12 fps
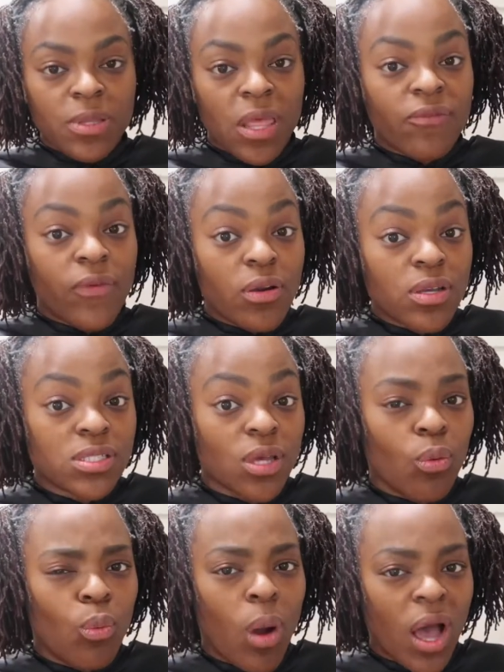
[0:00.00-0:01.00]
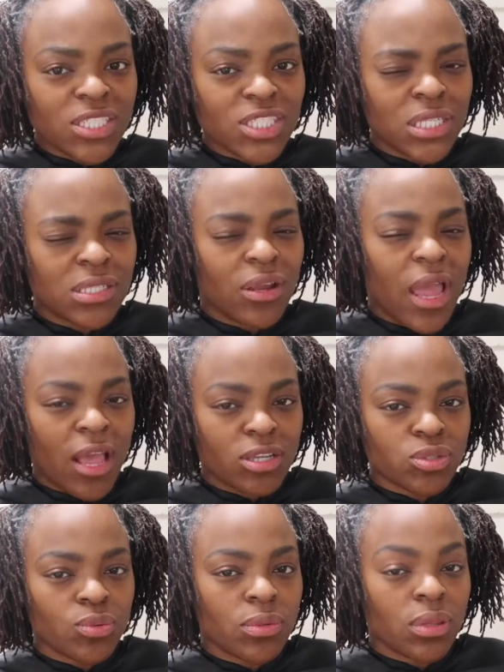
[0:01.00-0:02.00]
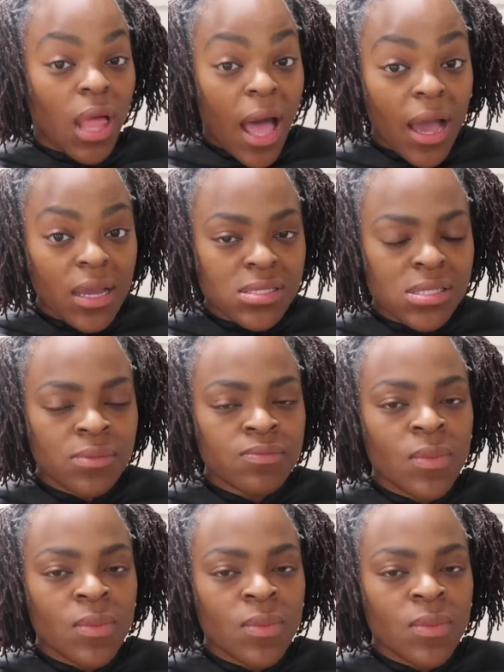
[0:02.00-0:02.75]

they focus on washing their actual locks